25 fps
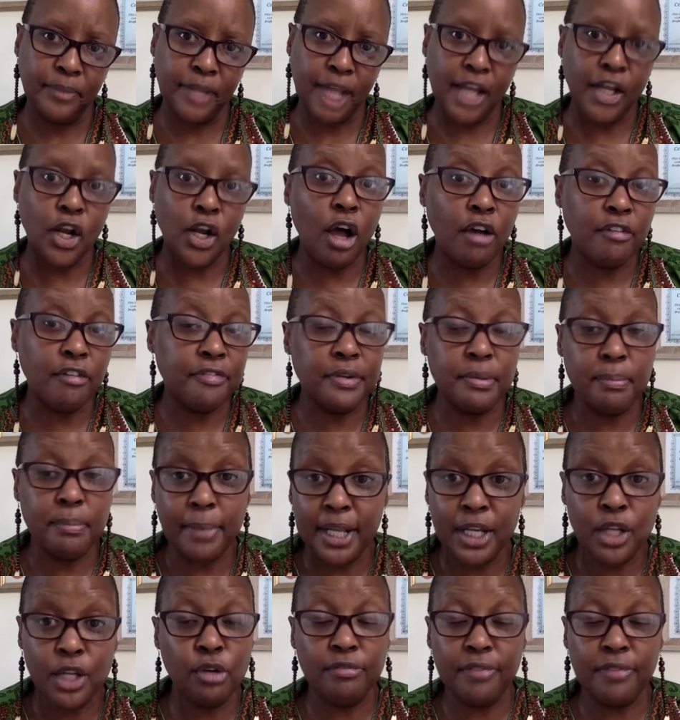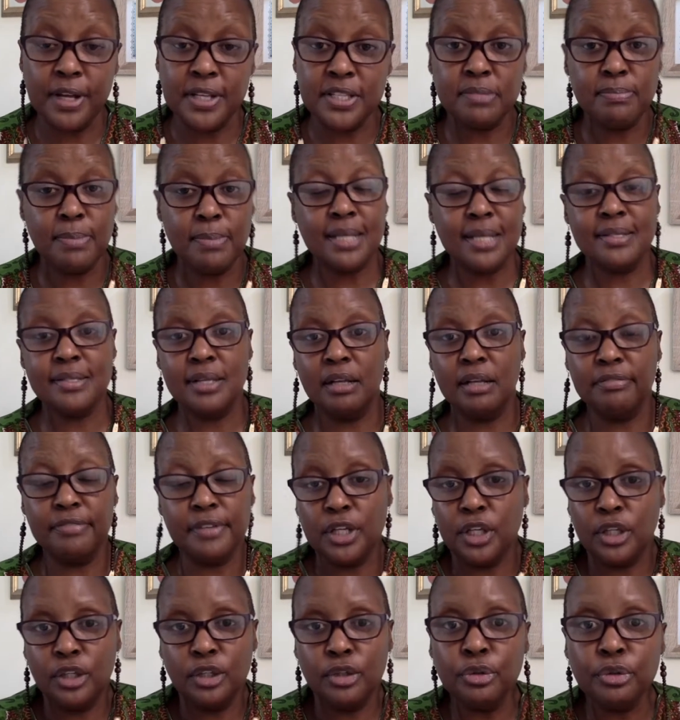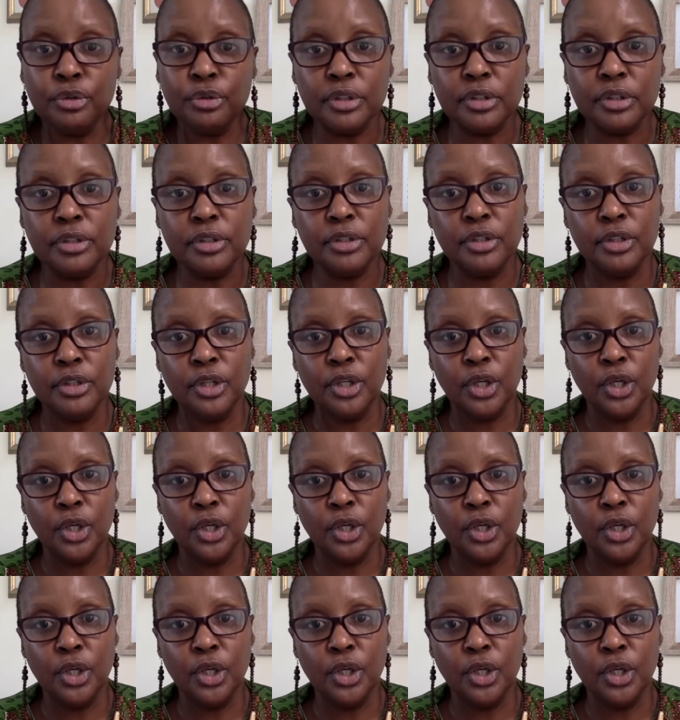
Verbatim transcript: And often, many of us, myself included,